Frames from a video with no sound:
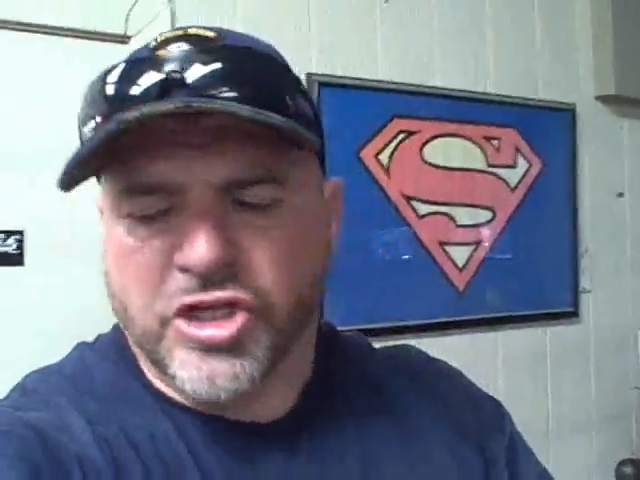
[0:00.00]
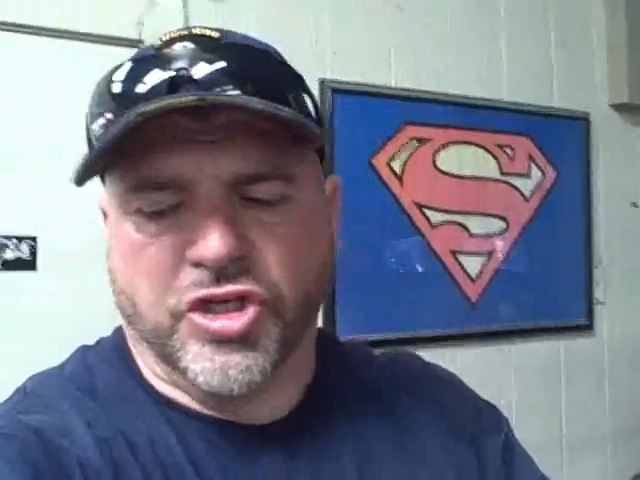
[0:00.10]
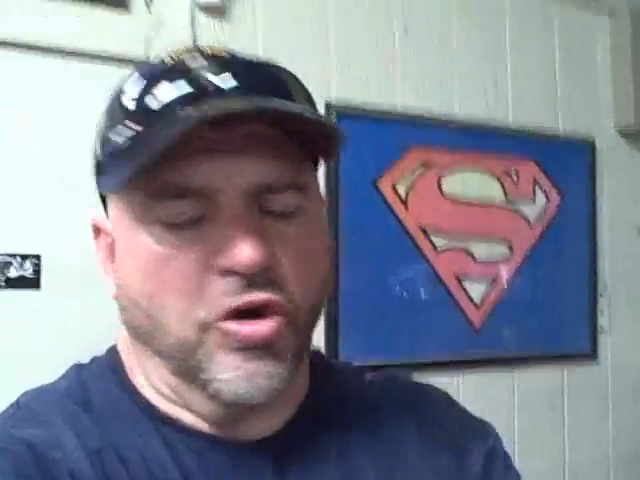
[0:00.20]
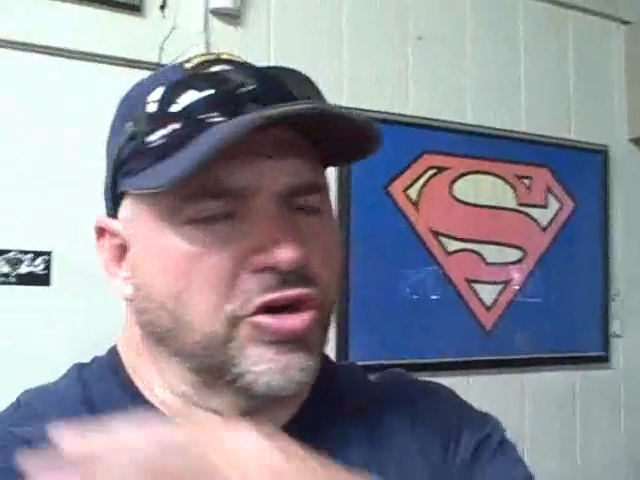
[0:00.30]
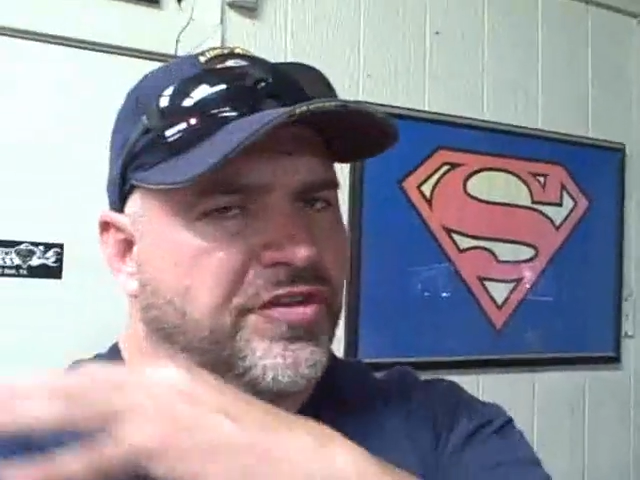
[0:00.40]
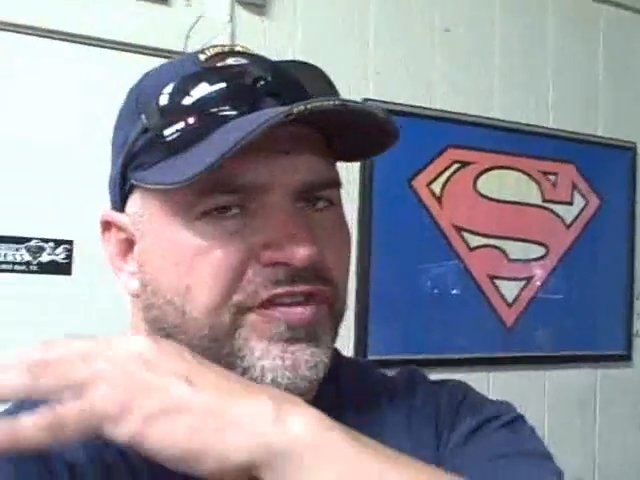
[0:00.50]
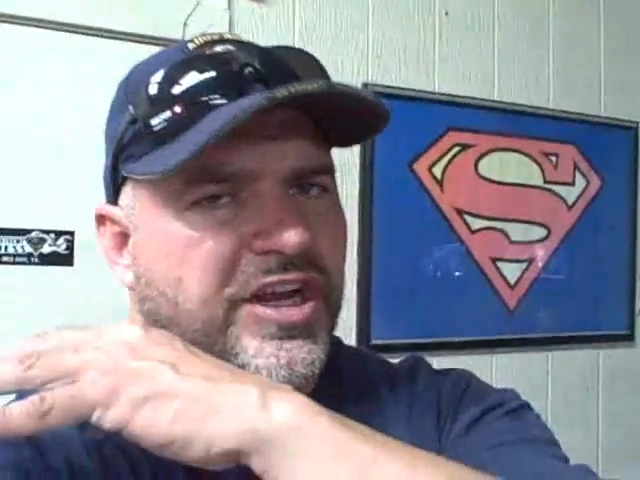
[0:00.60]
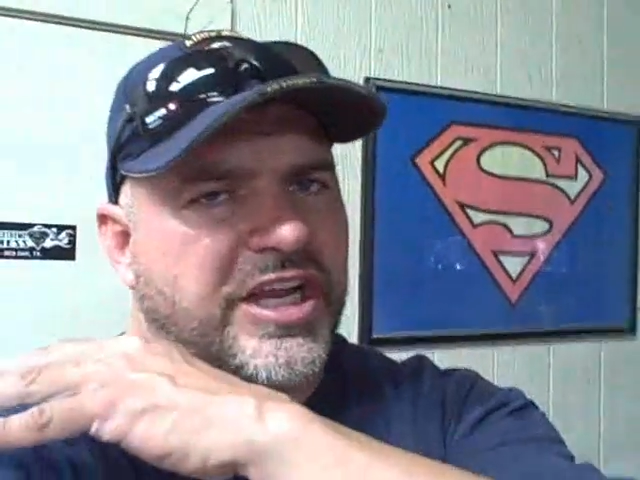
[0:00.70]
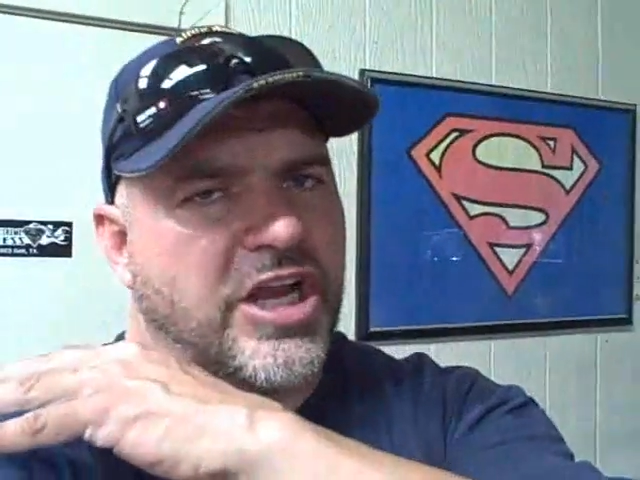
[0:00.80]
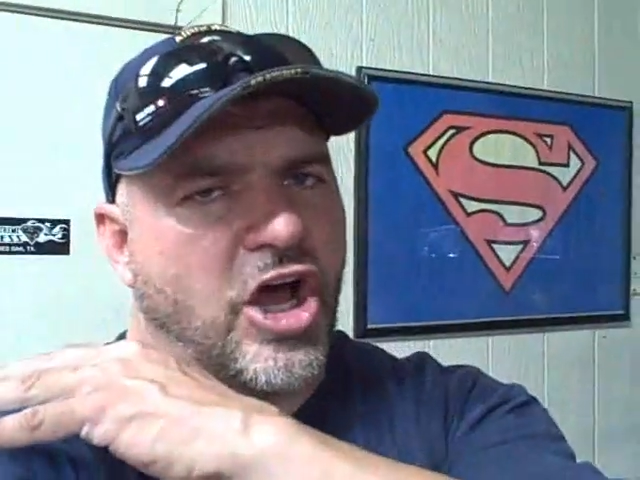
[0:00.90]
Shoulders
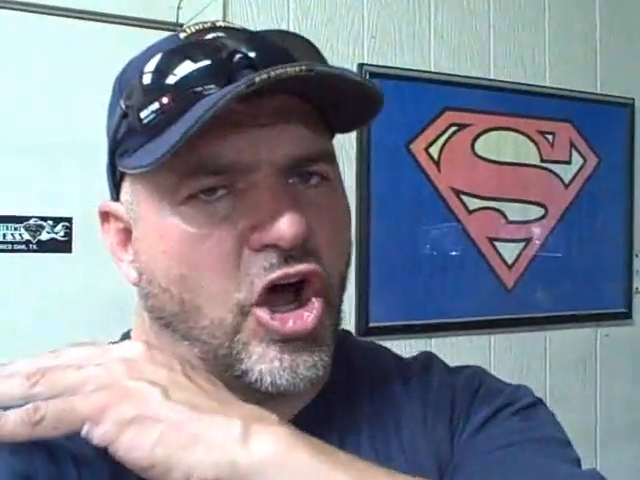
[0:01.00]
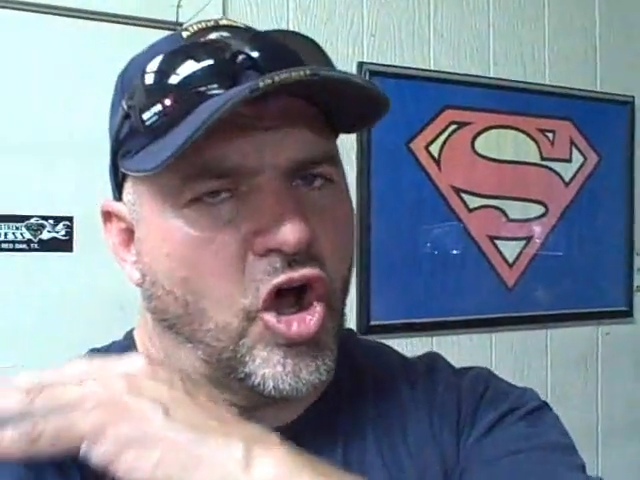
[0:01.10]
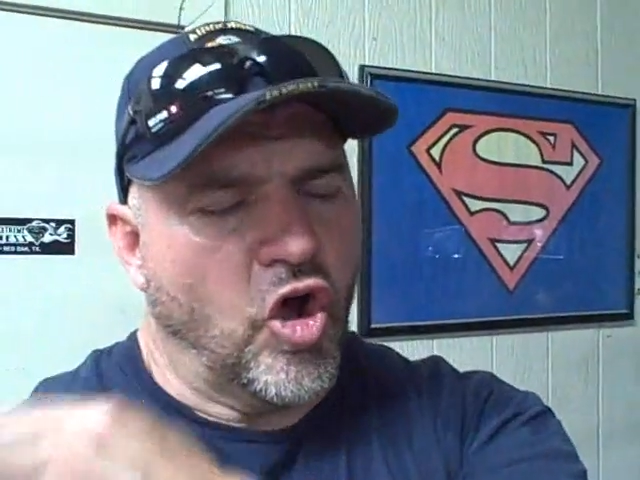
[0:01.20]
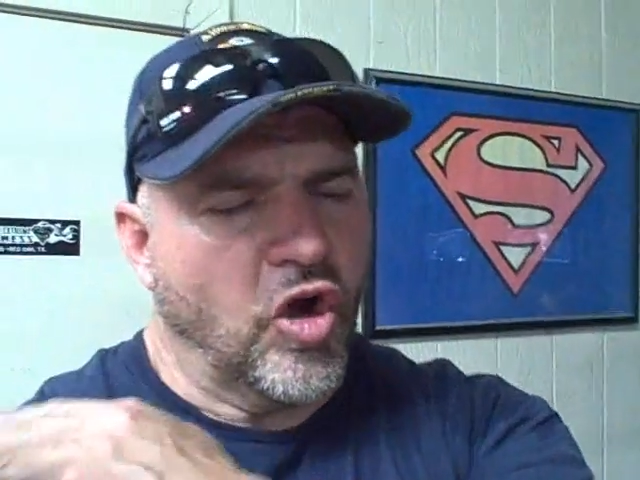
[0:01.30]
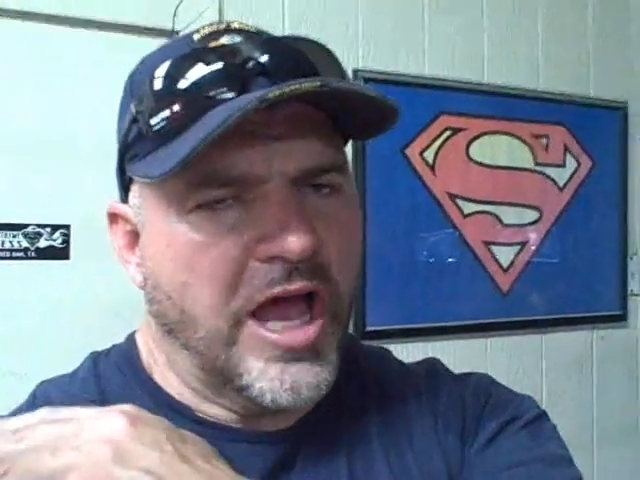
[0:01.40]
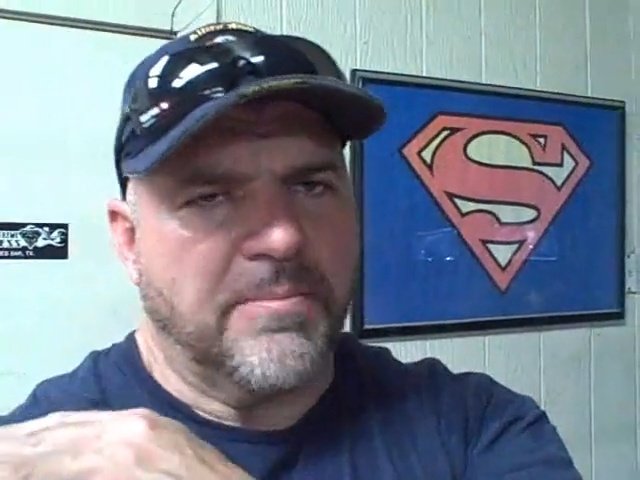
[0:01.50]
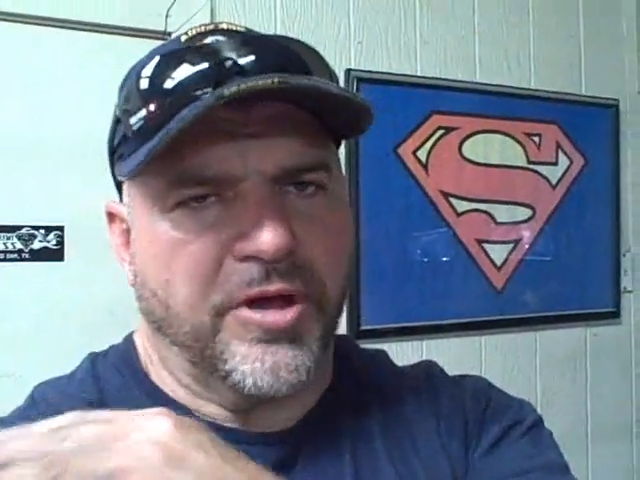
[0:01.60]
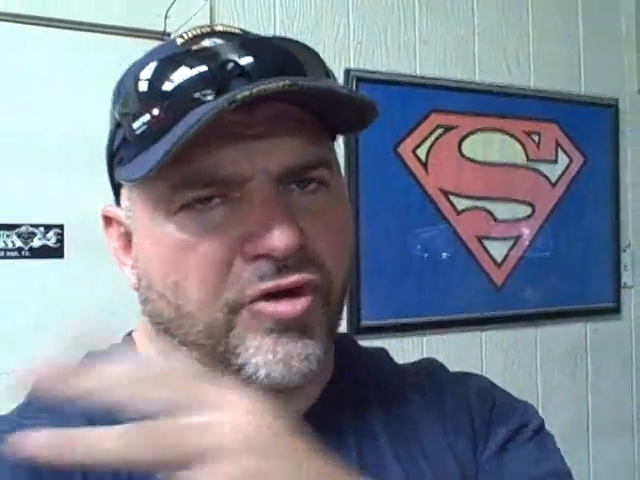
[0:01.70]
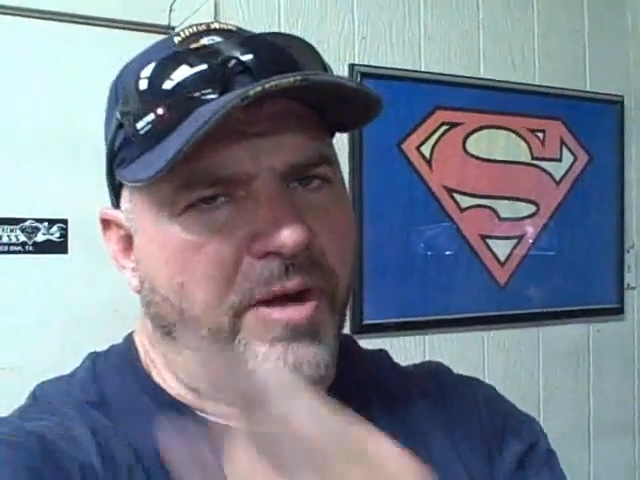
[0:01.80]
feeling a whole lot better.